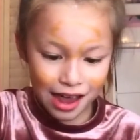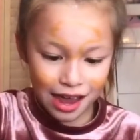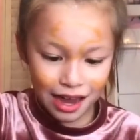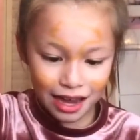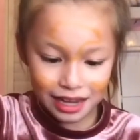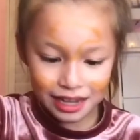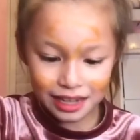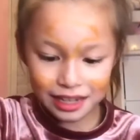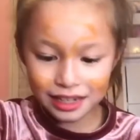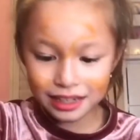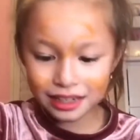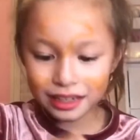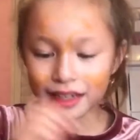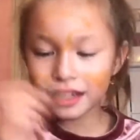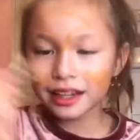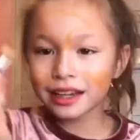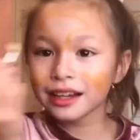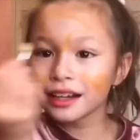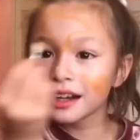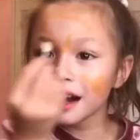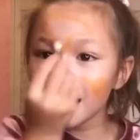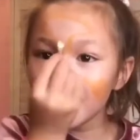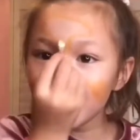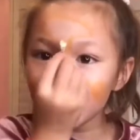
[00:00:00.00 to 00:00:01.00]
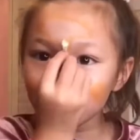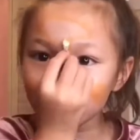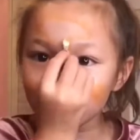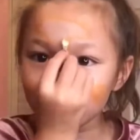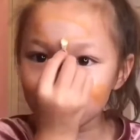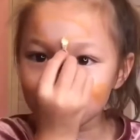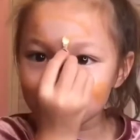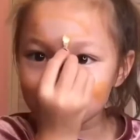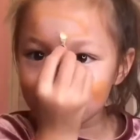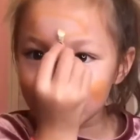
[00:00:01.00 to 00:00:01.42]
And it colors